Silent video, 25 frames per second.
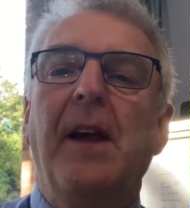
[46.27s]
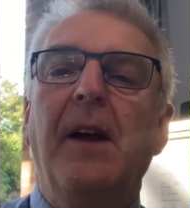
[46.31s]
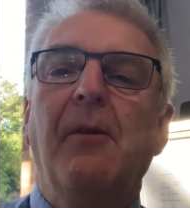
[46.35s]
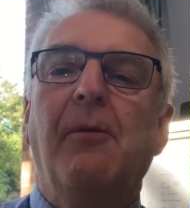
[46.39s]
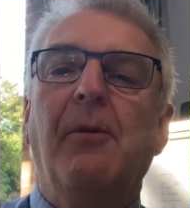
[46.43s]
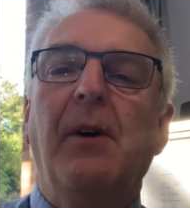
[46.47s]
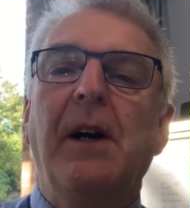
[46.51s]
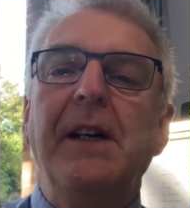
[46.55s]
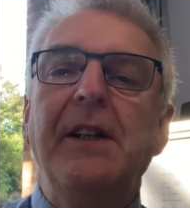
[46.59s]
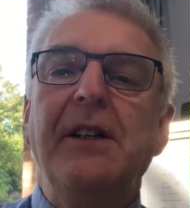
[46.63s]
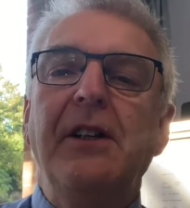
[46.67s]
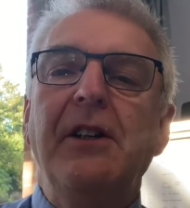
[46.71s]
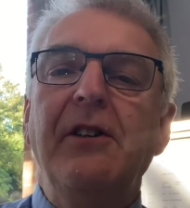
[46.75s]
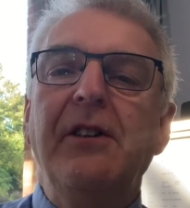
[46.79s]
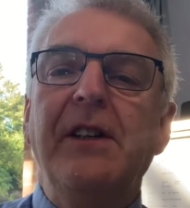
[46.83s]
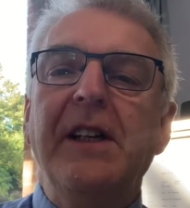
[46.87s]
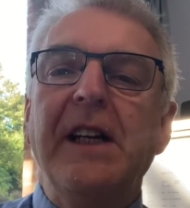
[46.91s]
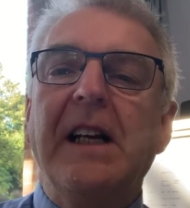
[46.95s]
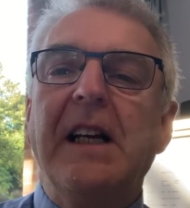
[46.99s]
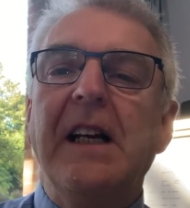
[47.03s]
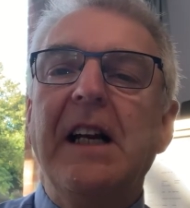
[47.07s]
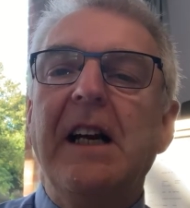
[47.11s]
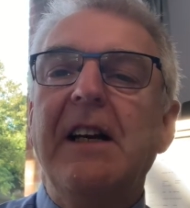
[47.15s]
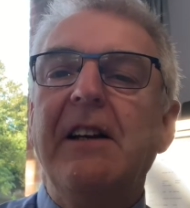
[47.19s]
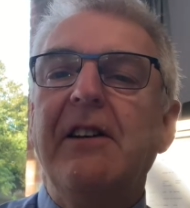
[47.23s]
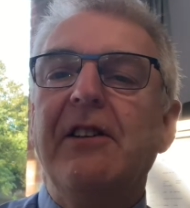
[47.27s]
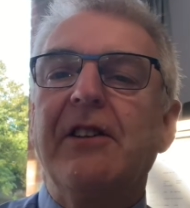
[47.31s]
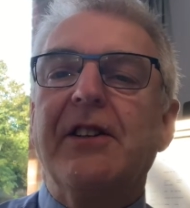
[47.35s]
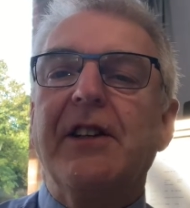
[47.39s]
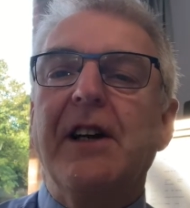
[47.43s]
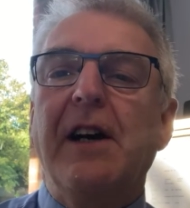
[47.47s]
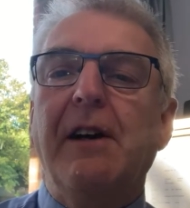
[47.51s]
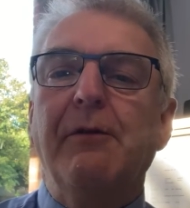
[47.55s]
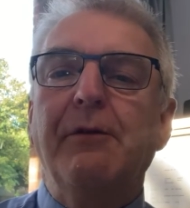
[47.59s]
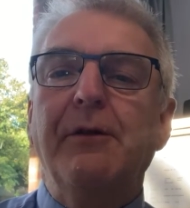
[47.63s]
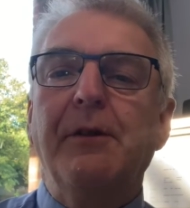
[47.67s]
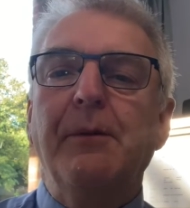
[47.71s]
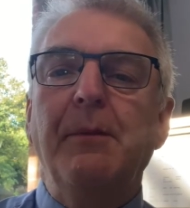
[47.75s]
Why do you declare
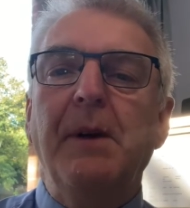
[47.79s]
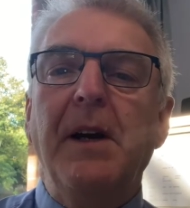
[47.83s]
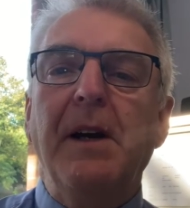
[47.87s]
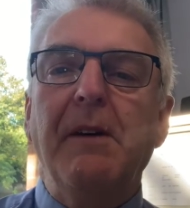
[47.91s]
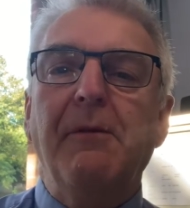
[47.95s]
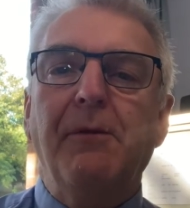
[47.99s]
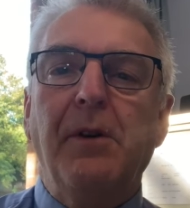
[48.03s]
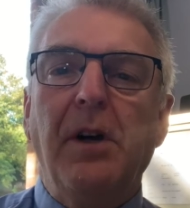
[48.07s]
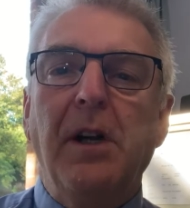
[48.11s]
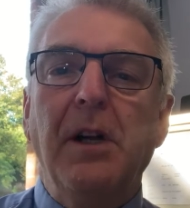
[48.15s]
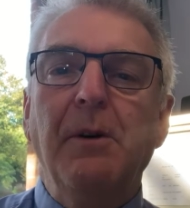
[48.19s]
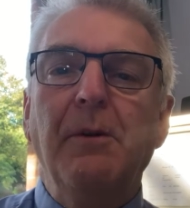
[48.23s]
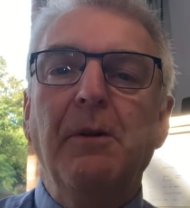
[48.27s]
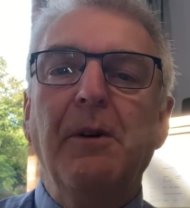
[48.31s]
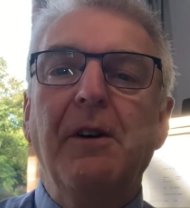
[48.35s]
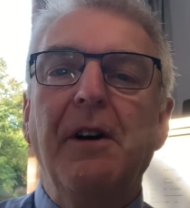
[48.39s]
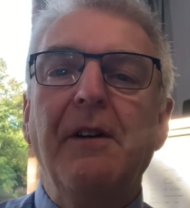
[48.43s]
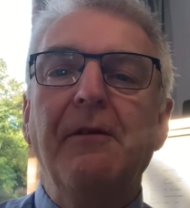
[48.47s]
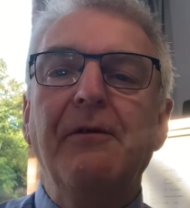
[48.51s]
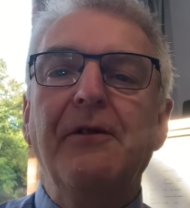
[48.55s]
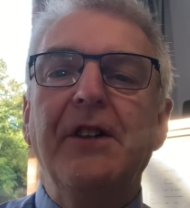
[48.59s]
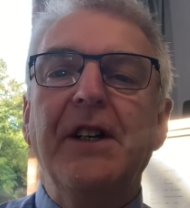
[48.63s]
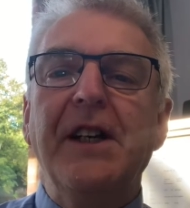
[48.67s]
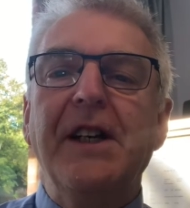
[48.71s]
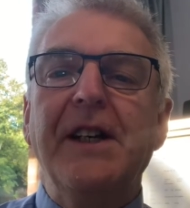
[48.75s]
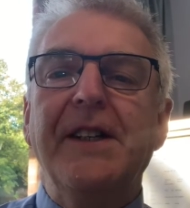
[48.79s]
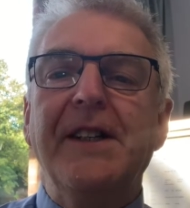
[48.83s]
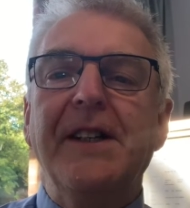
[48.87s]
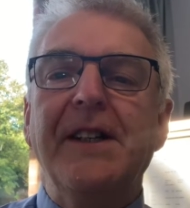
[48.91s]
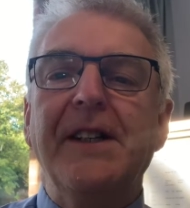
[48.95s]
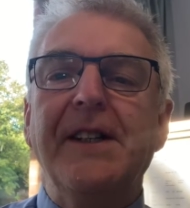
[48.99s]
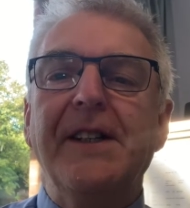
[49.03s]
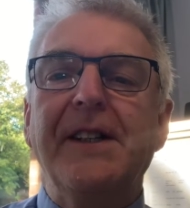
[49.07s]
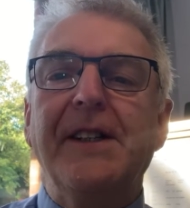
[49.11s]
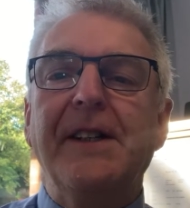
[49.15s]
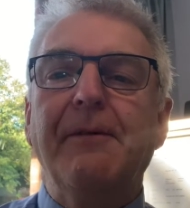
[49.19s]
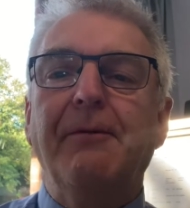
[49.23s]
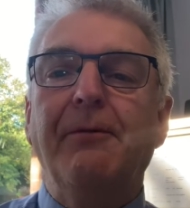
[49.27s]
yourself to be a follower of
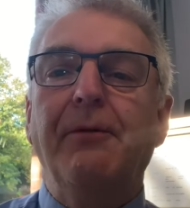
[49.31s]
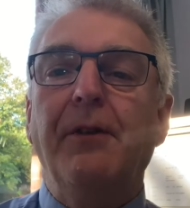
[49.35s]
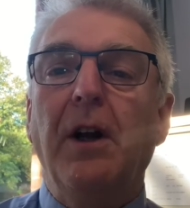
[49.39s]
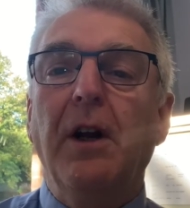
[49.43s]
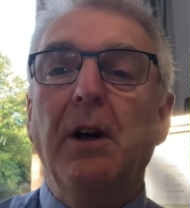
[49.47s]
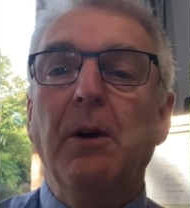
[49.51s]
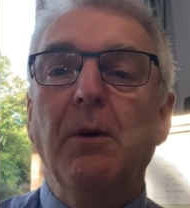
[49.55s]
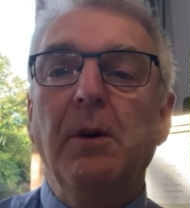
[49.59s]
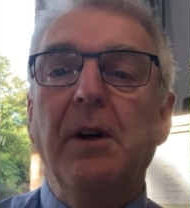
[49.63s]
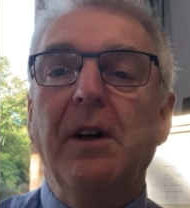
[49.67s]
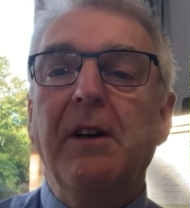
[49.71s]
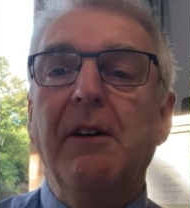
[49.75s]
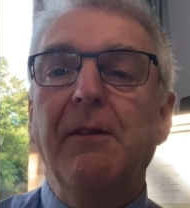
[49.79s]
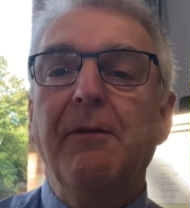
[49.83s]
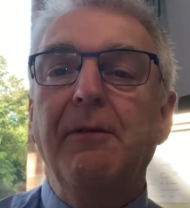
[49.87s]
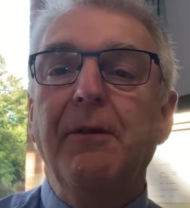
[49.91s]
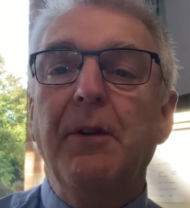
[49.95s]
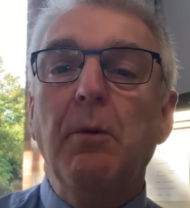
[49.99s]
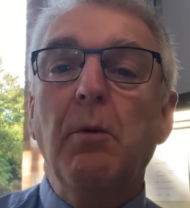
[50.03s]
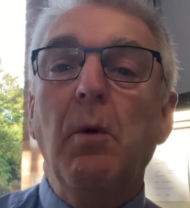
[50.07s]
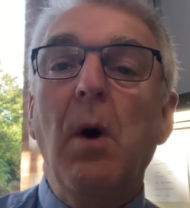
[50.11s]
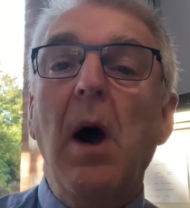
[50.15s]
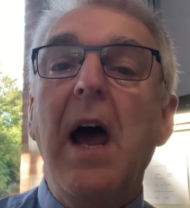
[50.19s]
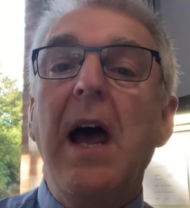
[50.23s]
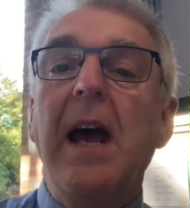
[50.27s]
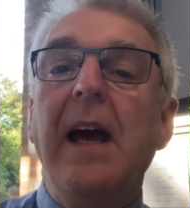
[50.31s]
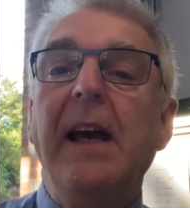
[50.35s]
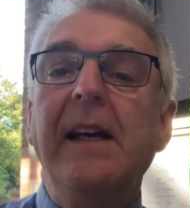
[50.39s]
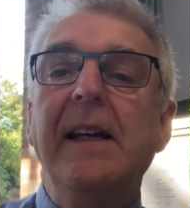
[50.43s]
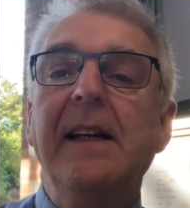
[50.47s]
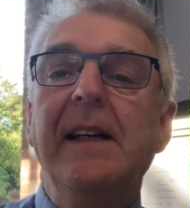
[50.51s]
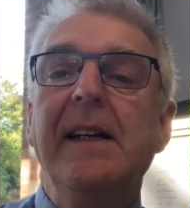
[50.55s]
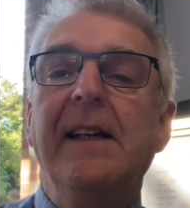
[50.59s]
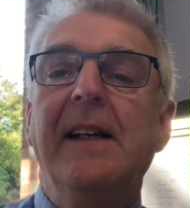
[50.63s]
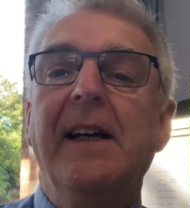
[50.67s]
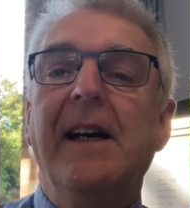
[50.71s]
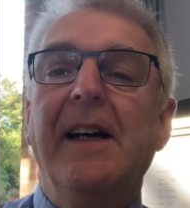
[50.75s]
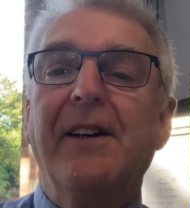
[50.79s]
Jesus, a follower of the way,
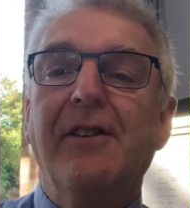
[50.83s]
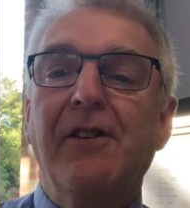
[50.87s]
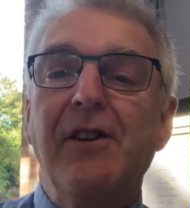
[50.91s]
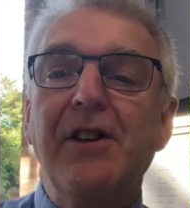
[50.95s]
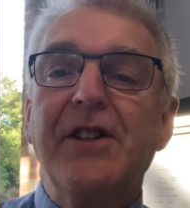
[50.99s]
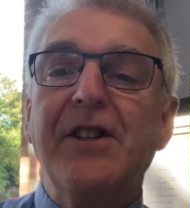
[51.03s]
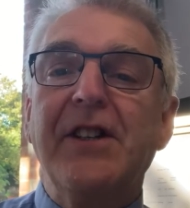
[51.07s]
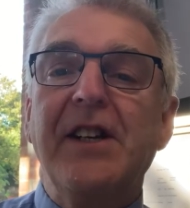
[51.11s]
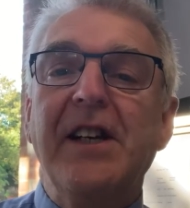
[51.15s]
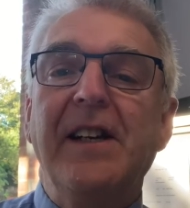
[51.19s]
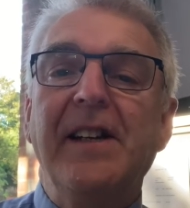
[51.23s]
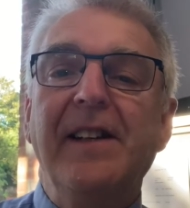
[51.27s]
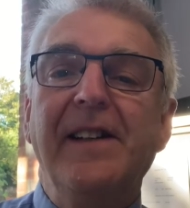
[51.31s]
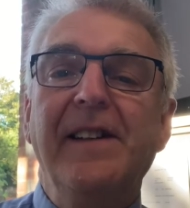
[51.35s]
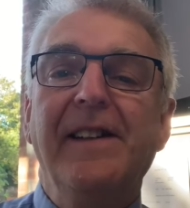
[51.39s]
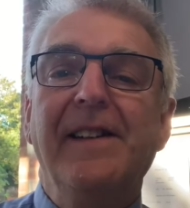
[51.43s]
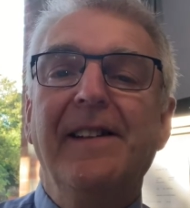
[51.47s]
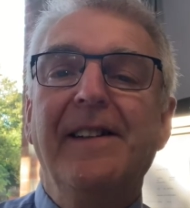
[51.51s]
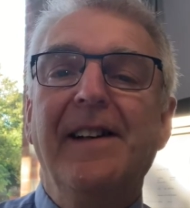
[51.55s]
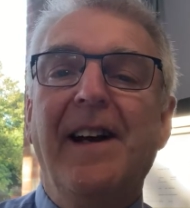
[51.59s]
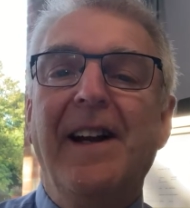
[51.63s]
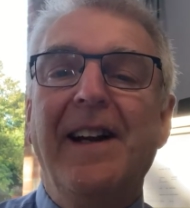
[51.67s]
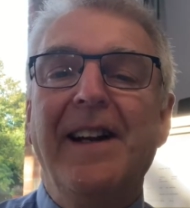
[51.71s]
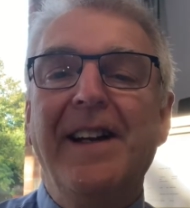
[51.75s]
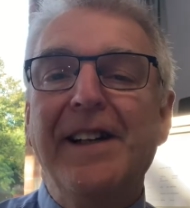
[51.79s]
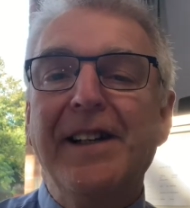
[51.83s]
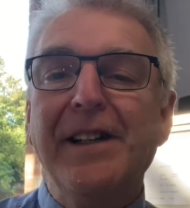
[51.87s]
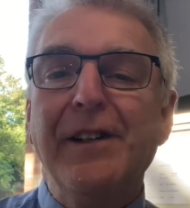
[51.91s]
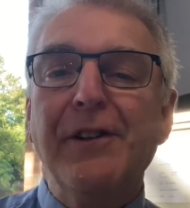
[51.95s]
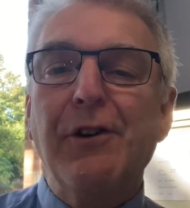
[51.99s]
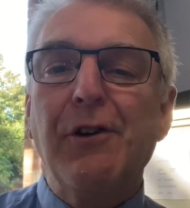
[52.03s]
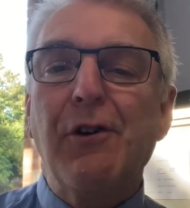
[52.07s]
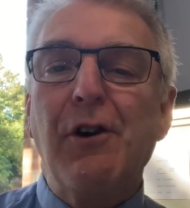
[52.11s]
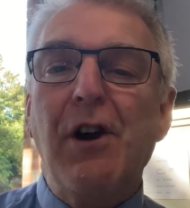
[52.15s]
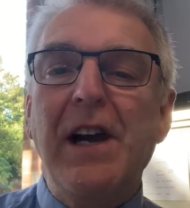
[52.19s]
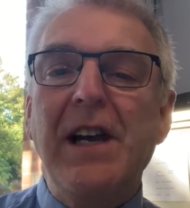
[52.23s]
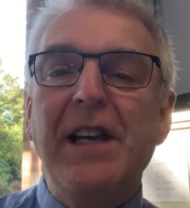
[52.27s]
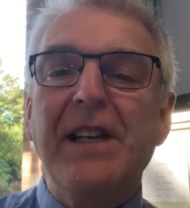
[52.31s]
a Christian, a little
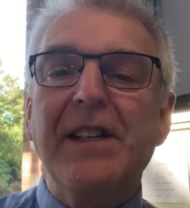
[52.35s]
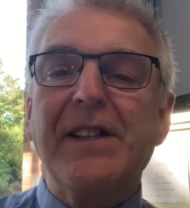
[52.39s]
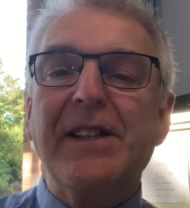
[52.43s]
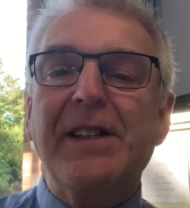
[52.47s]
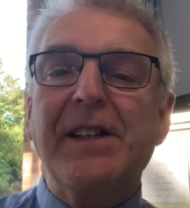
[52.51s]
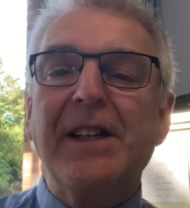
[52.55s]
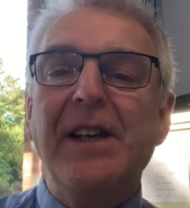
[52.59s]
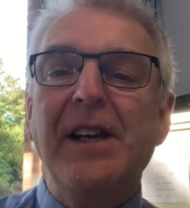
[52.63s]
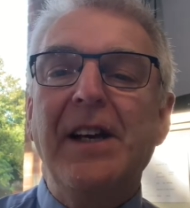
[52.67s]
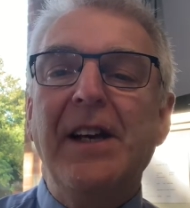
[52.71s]
Christ?